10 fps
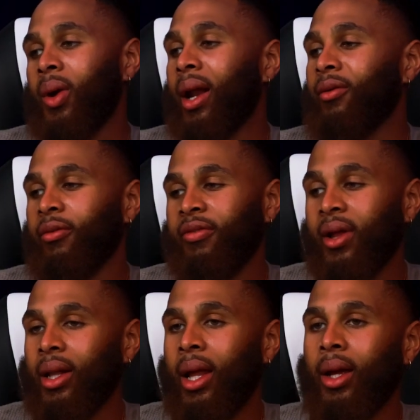gotta
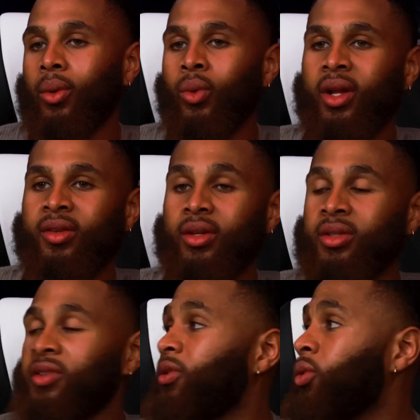reflect like what it took
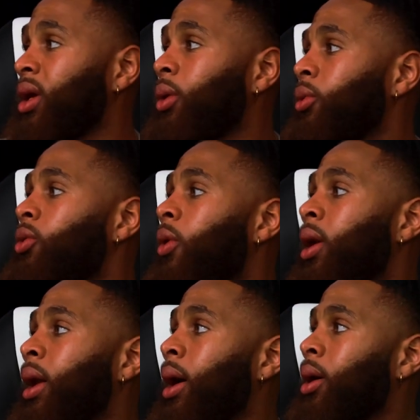just for you to get where you
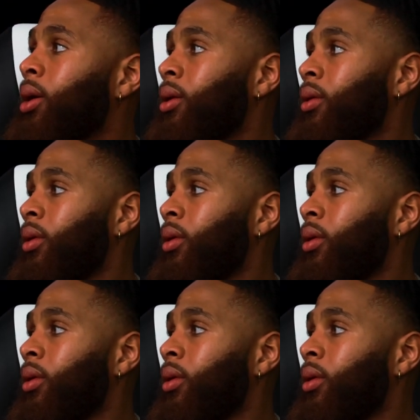are now.